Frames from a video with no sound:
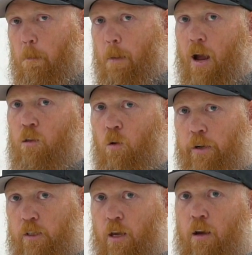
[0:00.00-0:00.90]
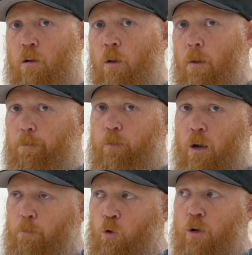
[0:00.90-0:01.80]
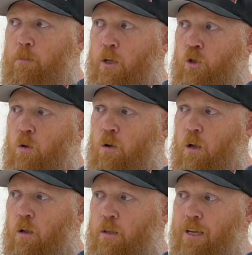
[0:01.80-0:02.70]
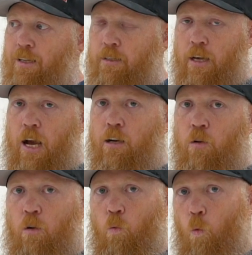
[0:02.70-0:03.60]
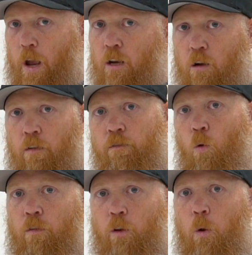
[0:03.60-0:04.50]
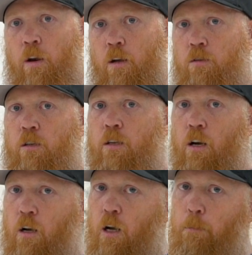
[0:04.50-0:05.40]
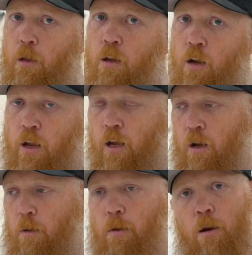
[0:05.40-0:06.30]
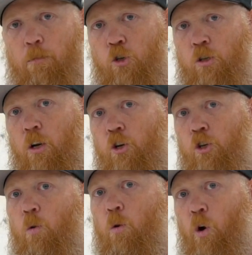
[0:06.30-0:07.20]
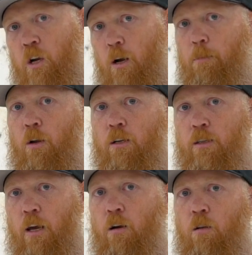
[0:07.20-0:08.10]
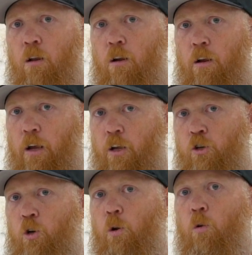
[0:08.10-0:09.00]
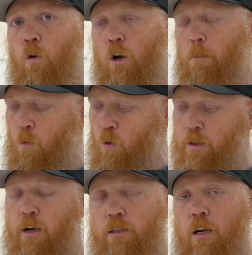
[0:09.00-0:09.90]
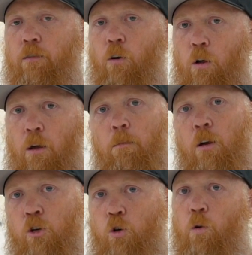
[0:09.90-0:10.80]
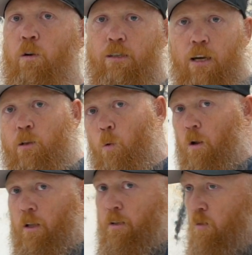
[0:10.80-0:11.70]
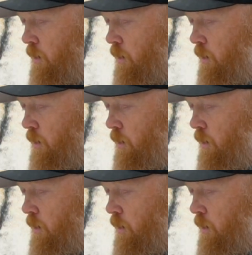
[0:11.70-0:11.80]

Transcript: math on a scale. I pre-measured the exact weight of 4 fluid ounces in a cup. And I'm just going to show you a cup on a scale and show you, we're going to pour that exact volume and show you exactly where it lands on the